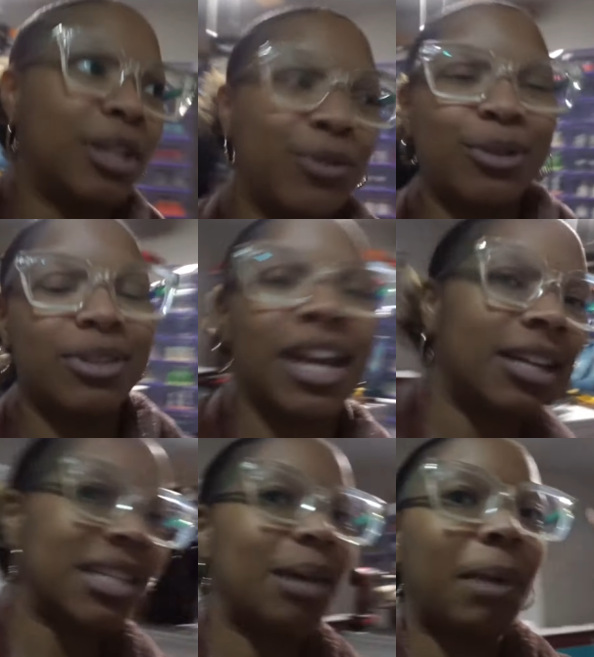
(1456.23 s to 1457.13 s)
difficult thing
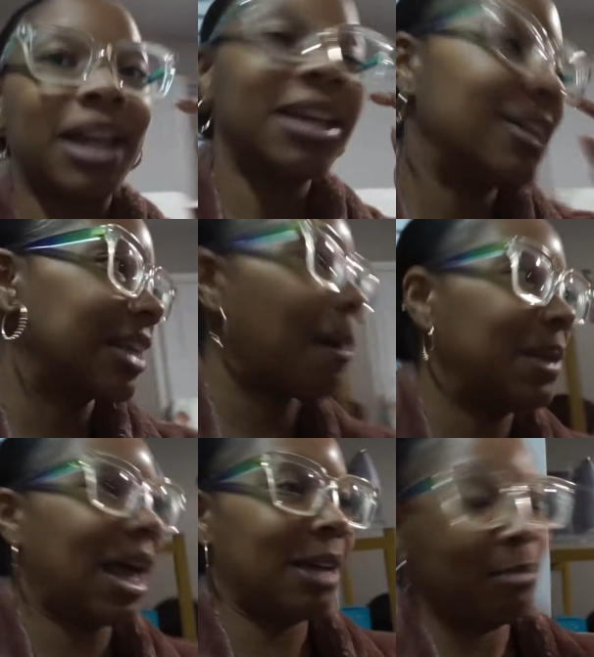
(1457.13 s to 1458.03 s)
to somebody else, I'd be
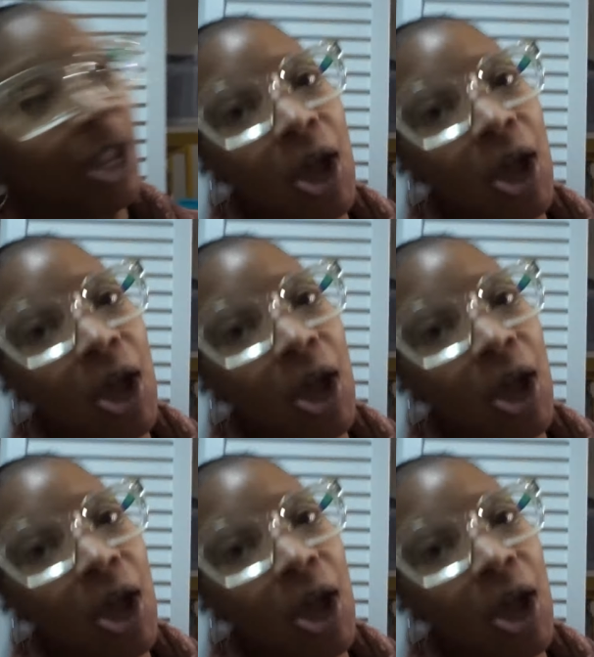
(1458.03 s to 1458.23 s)
like,